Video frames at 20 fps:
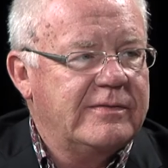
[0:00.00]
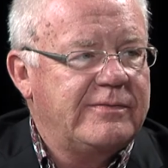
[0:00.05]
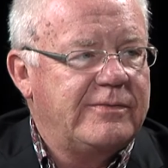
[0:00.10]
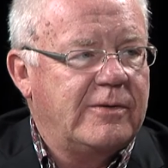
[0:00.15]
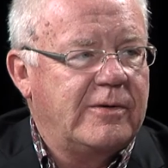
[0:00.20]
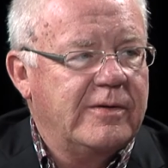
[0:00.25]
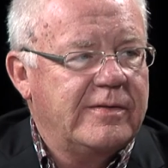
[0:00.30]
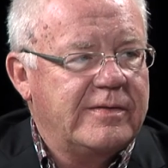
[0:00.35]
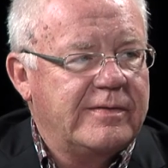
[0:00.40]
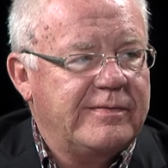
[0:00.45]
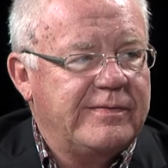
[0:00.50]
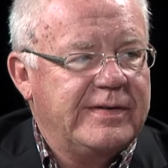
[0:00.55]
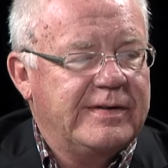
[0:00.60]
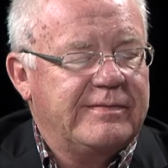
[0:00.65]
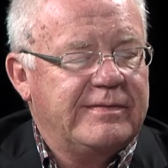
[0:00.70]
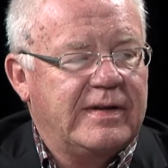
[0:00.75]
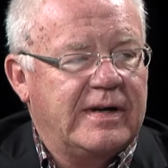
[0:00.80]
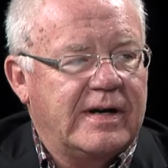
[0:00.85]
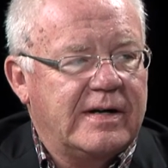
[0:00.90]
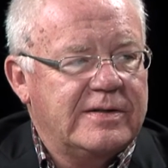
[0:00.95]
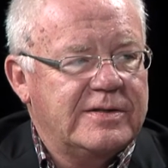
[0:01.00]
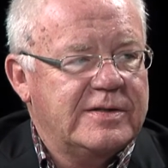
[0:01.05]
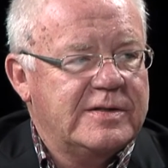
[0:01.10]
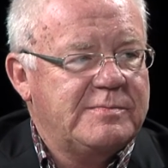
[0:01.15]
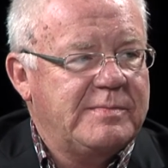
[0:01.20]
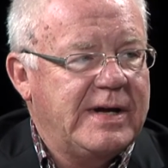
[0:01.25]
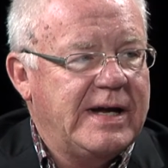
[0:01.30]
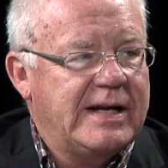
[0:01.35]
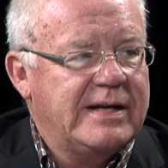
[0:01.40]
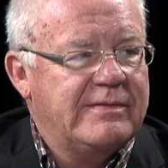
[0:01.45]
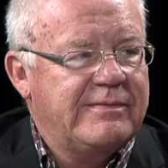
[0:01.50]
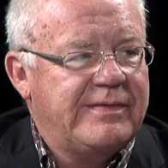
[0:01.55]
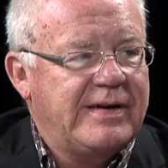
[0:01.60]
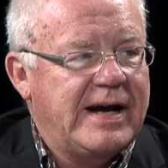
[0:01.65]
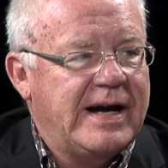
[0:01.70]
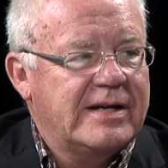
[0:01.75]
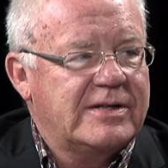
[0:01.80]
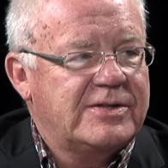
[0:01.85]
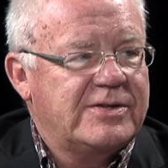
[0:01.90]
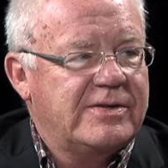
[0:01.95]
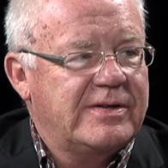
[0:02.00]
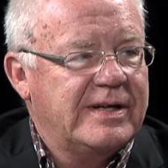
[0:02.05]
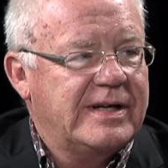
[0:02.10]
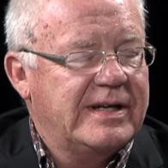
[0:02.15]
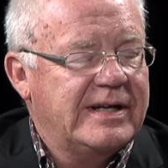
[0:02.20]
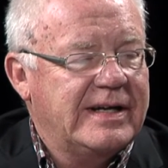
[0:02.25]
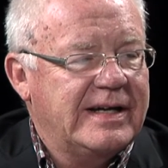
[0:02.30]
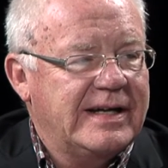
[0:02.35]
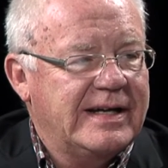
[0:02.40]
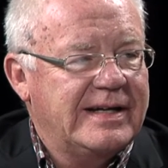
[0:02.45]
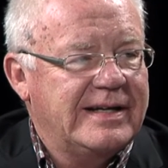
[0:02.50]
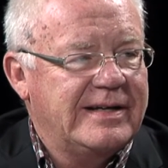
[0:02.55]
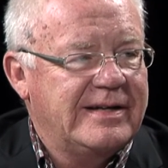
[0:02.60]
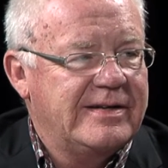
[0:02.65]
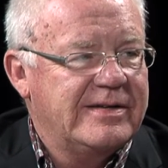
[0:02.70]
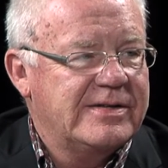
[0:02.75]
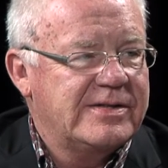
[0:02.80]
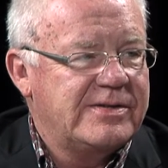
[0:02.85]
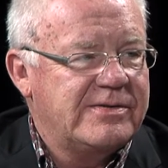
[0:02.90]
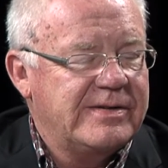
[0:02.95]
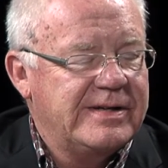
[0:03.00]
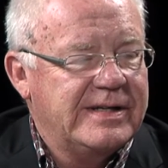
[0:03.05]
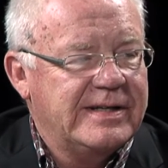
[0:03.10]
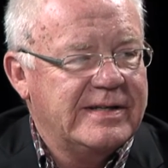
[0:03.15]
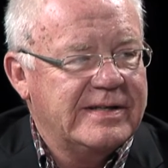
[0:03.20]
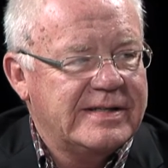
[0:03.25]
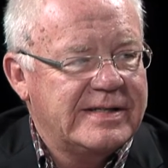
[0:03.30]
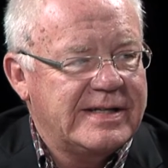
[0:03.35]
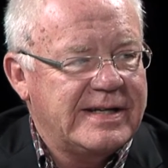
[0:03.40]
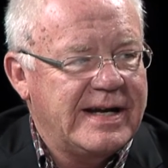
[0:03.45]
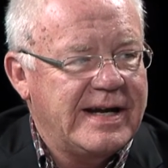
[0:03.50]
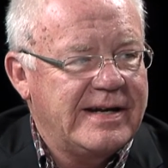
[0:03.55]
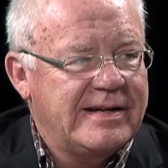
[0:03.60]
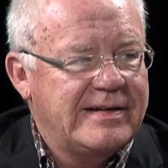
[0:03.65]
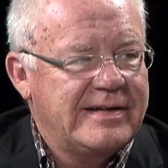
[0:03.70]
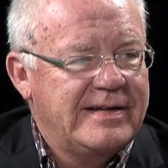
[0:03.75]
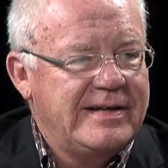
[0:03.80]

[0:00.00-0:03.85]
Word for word: the fourth or fifth largest manufacturing uh, industry in the state.